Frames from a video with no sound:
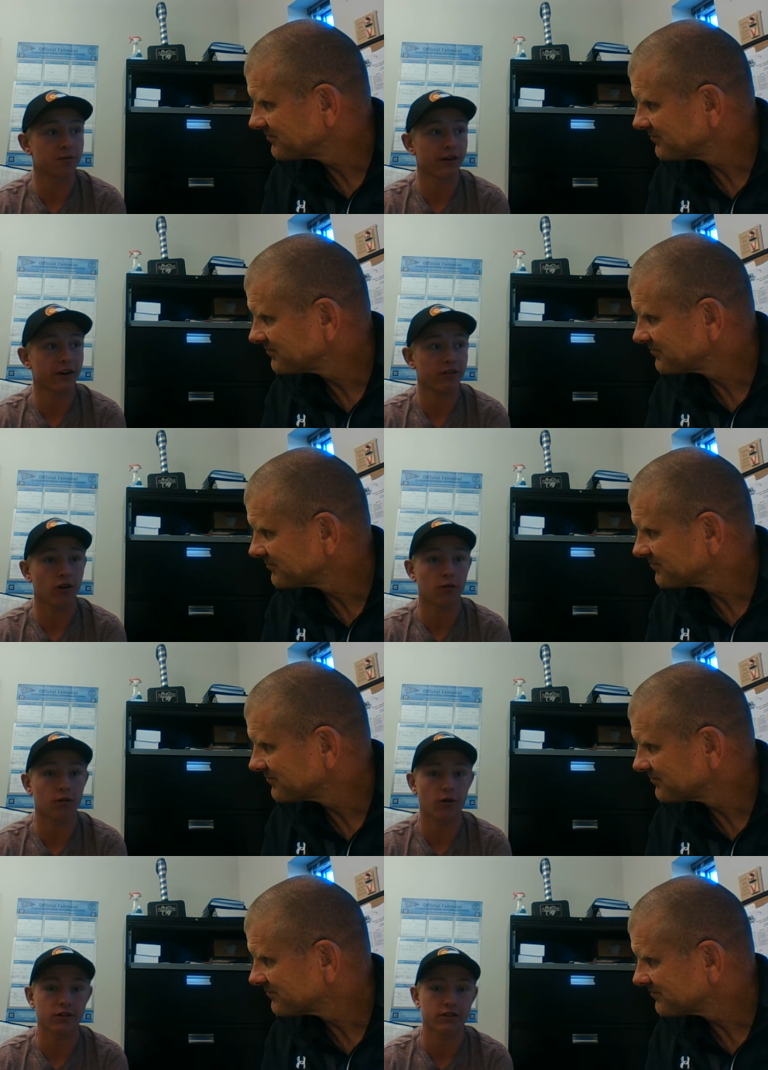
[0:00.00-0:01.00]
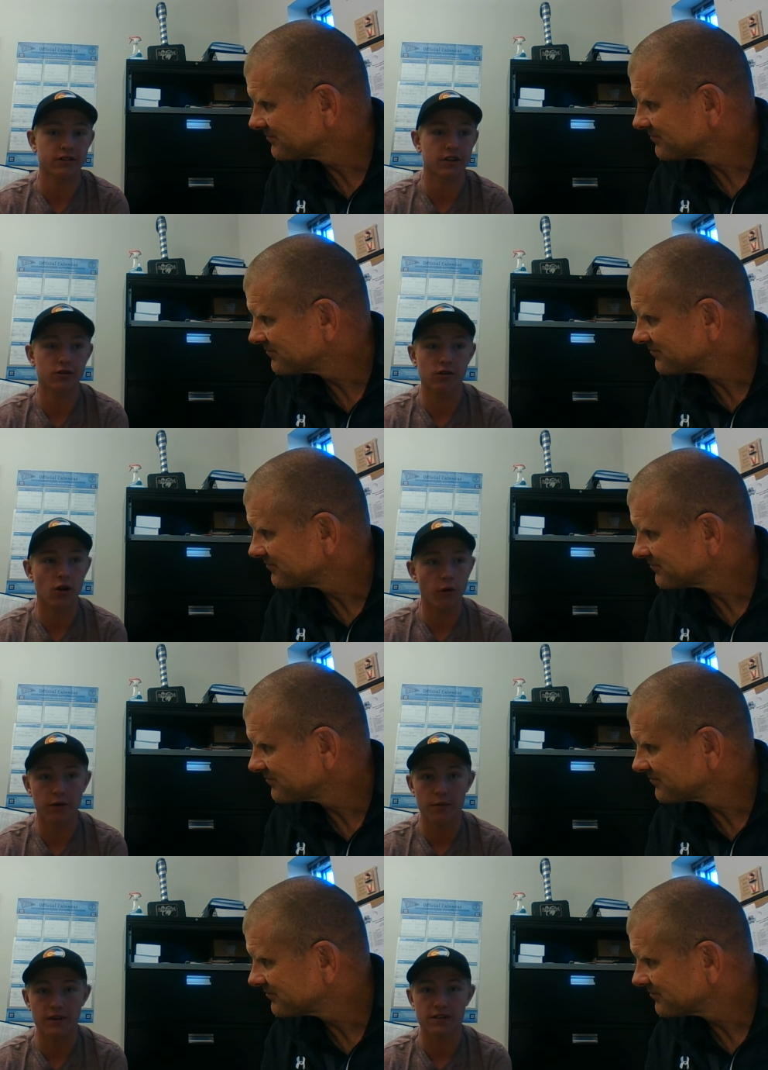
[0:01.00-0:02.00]
Speaker 1: to play on your home course because you know
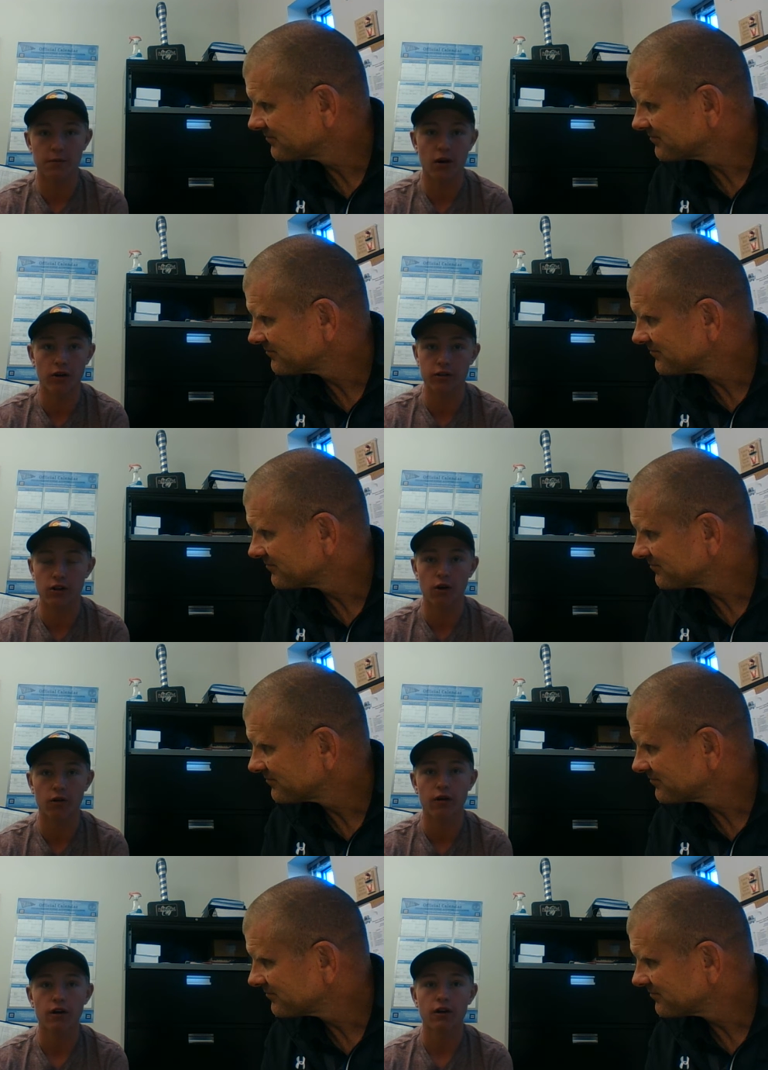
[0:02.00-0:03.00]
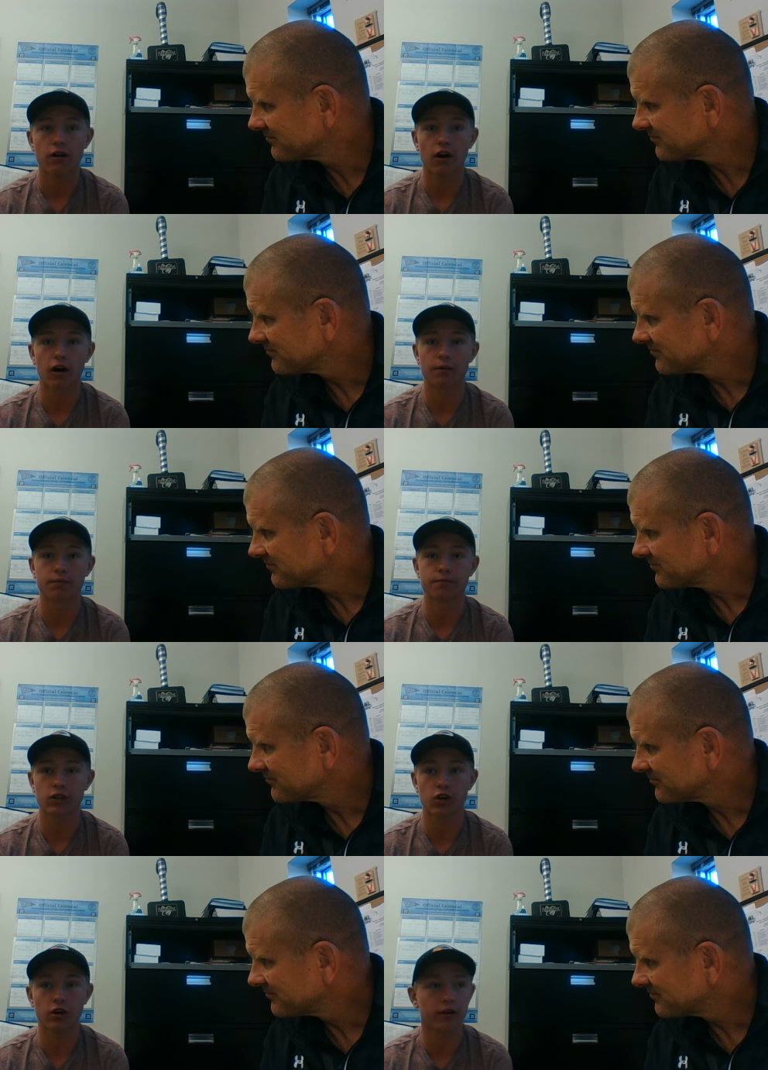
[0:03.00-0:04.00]
where to miss the ball. You know um,
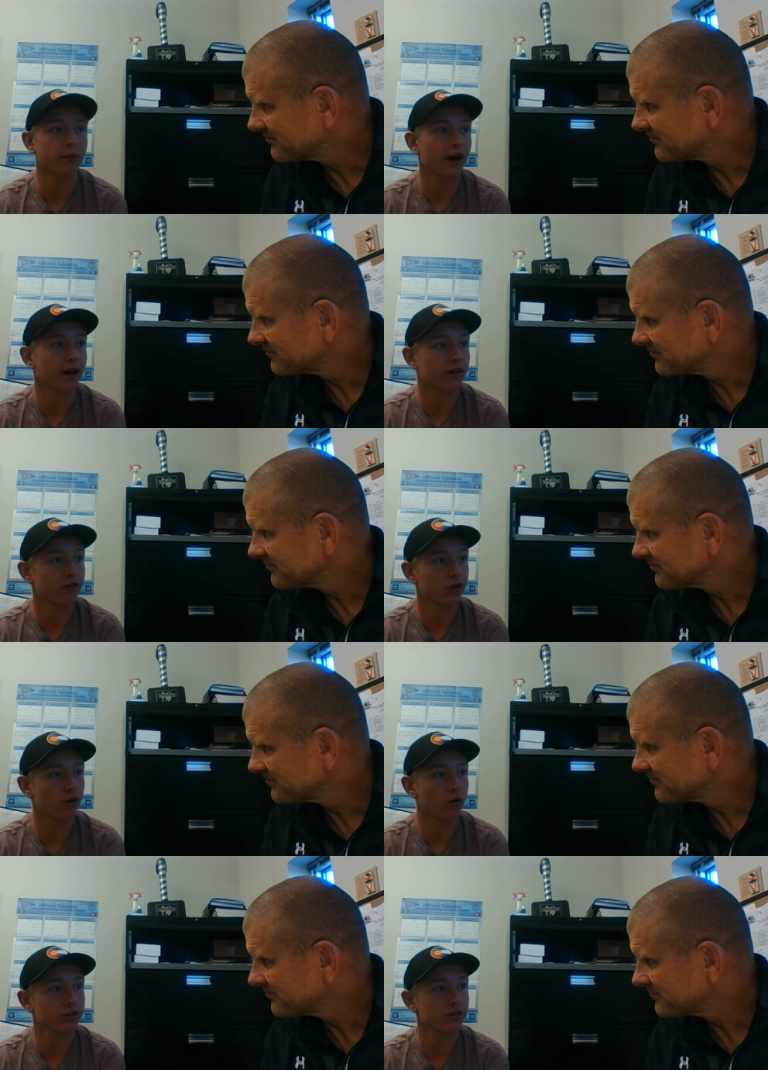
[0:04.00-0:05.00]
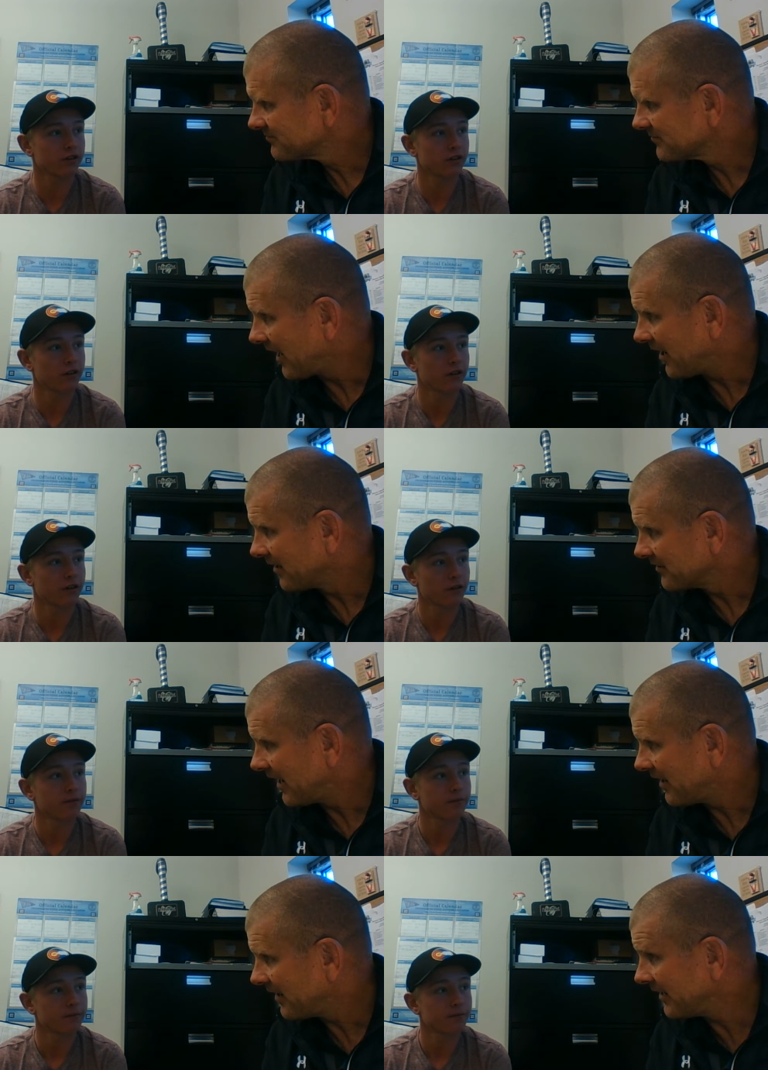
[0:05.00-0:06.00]
the good and bad of the course. Yeah,
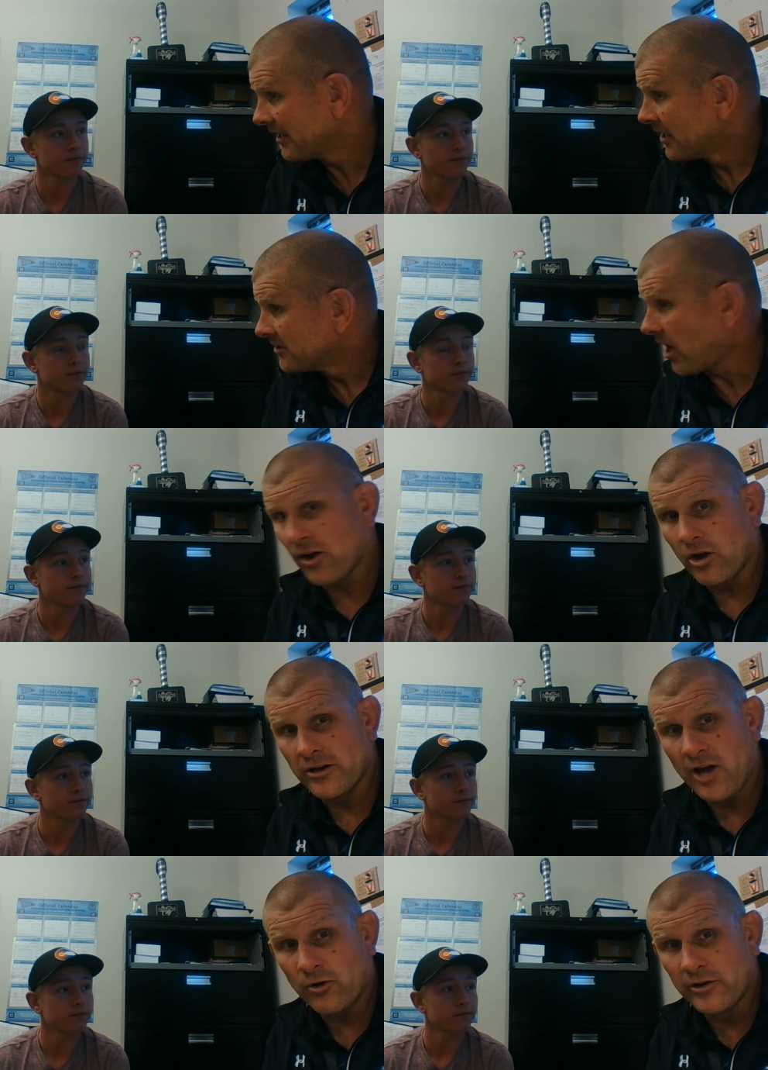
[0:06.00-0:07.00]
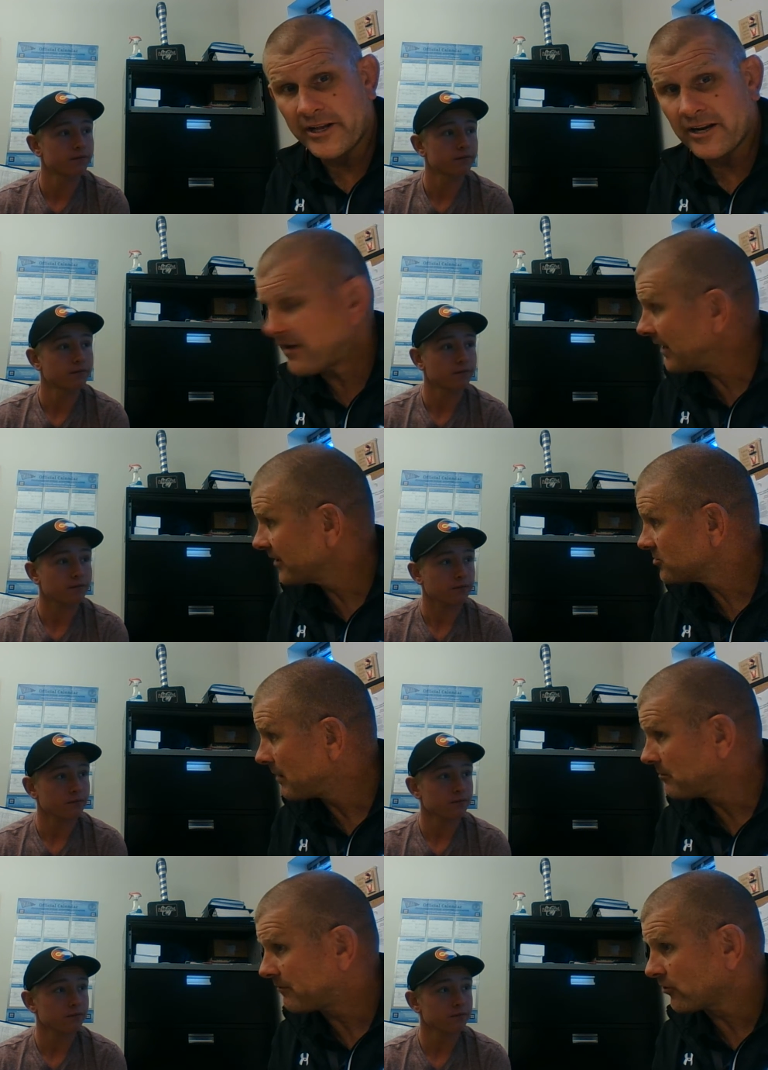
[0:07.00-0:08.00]
yeah,
Speaker 2: and it not not only an
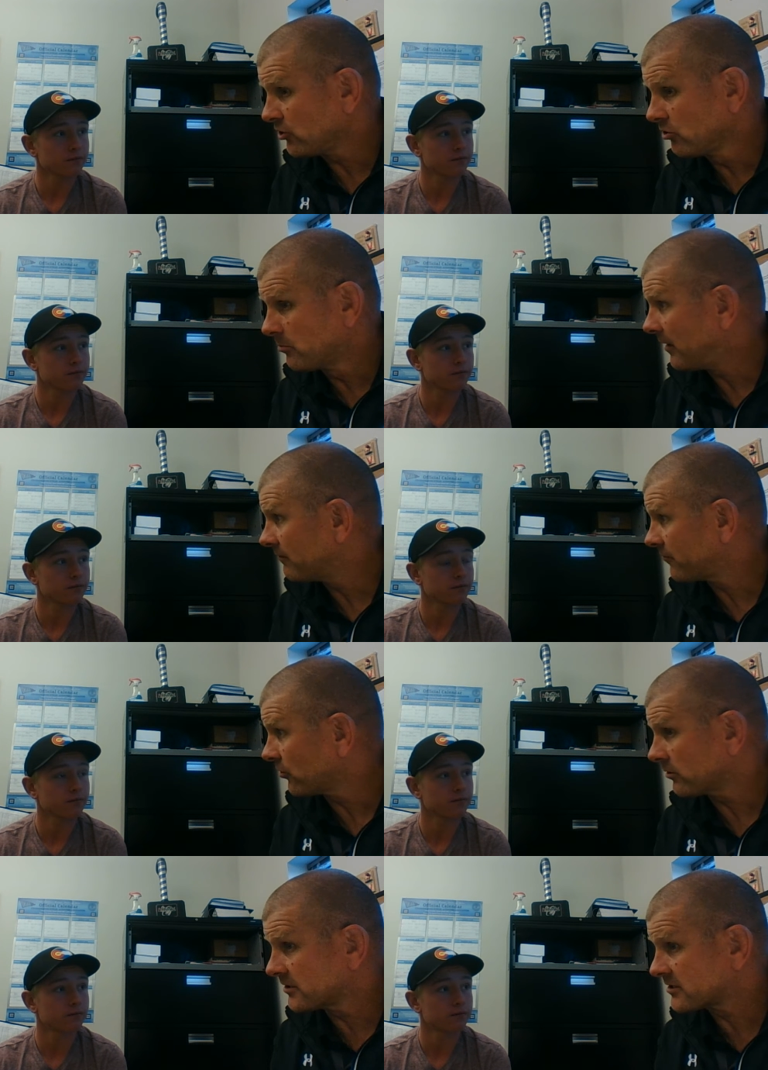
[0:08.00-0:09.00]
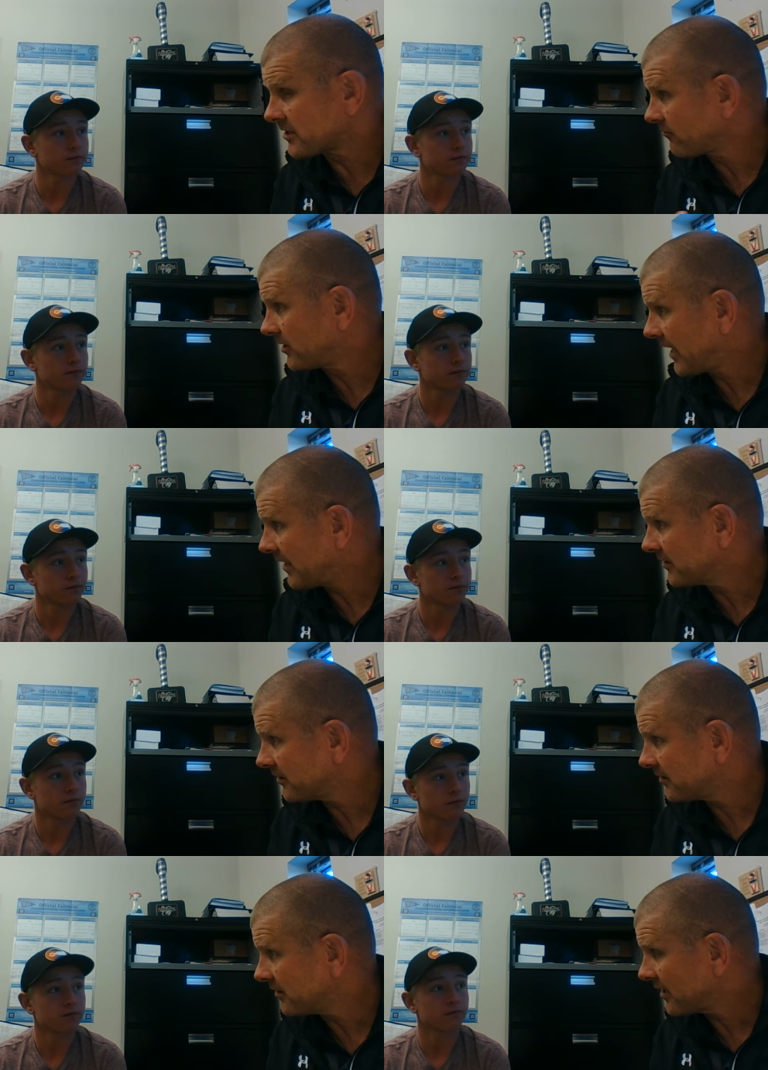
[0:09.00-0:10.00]
advantage maybe for you, but for Discovery
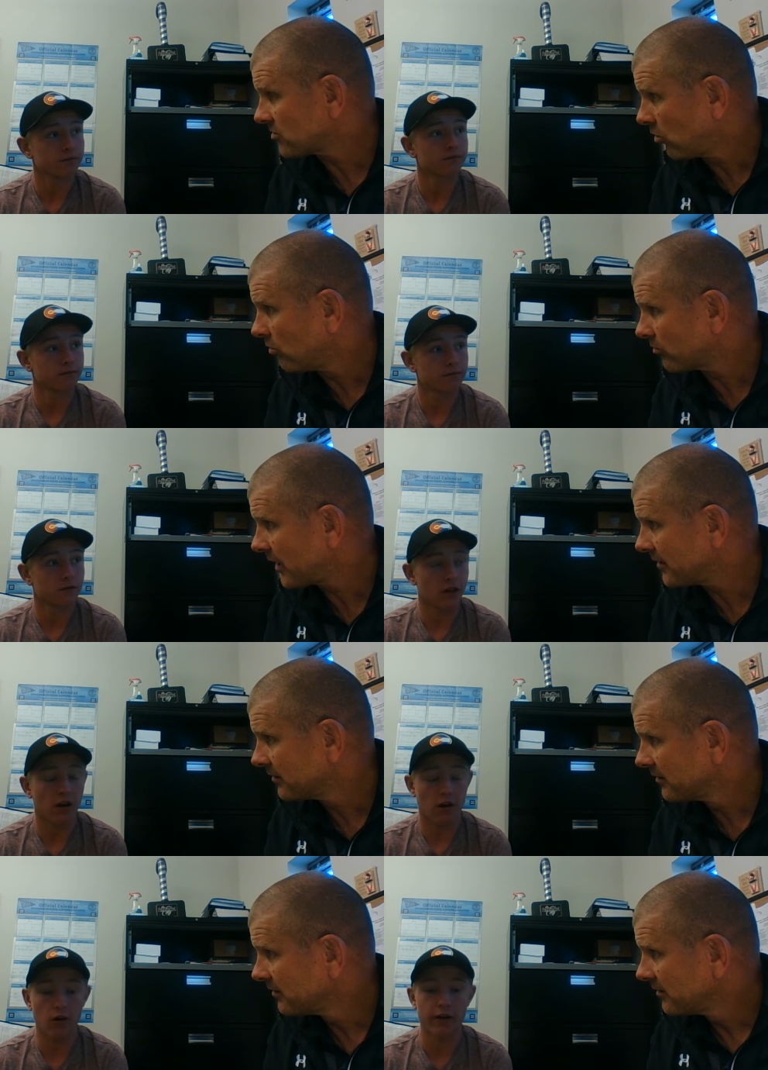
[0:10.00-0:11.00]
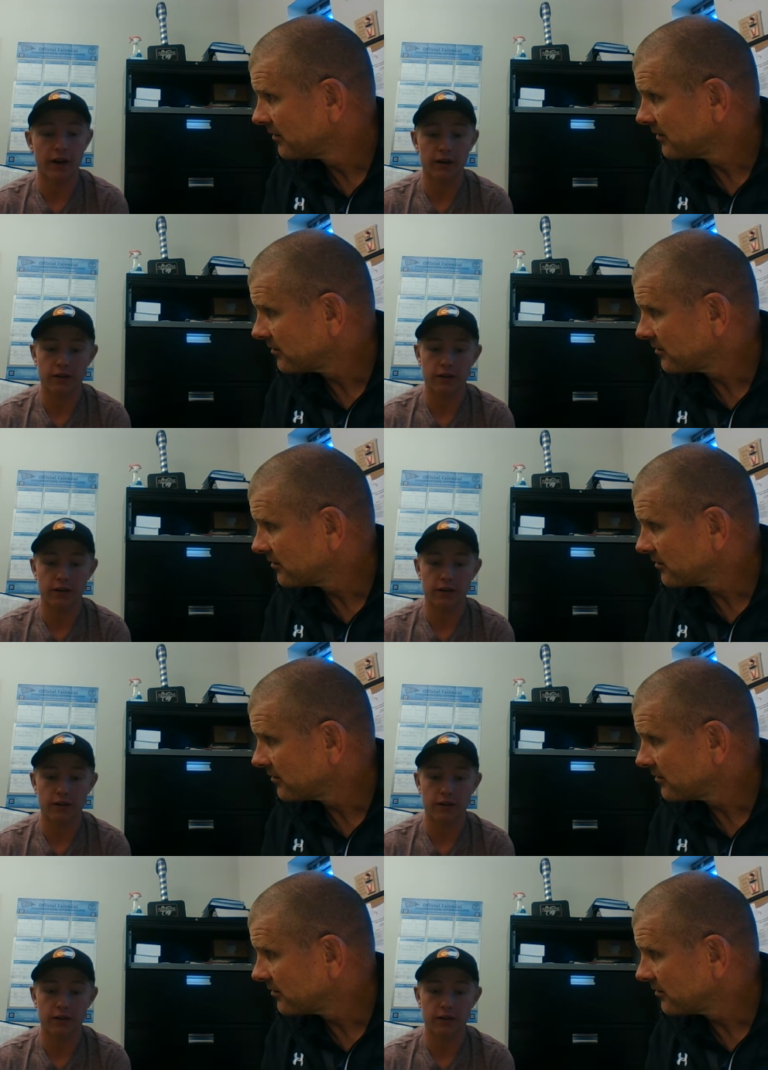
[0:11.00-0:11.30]
Canyon in, as a whole, right? Oh yeah